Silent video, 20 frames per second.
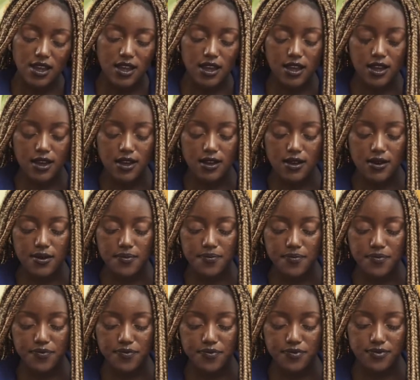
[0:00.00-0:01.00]

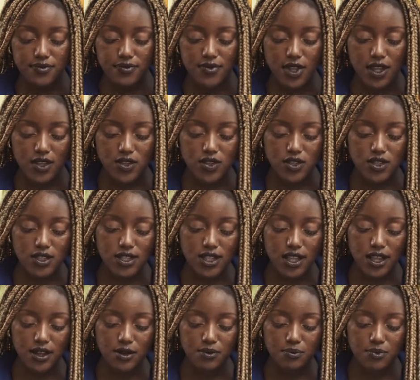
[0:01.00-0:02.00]
and just
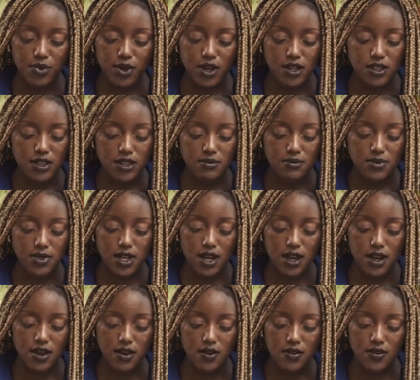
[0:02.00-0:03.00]
like break them
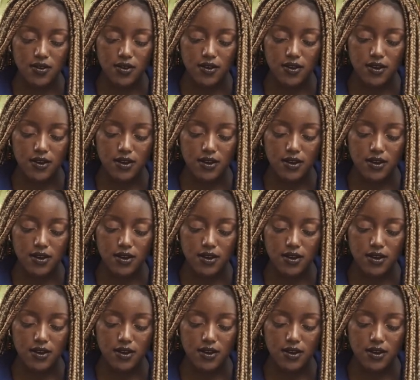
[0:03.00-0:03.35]
down.